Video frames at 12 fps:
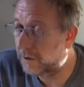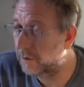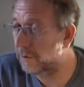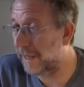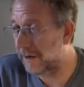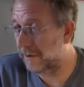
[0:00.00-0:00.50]

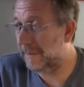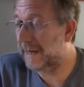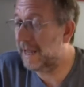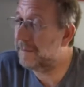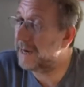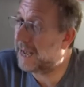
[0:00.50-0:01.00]
who later
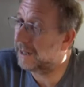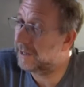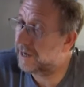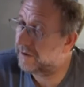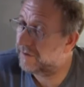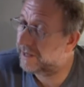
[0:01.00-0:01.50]
became an
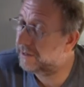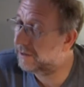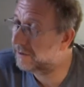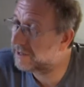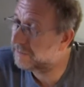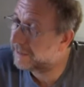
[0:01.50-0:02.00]
ally of
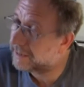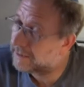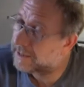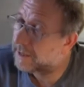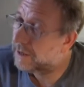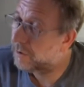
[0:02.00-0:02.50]
Hitler and spent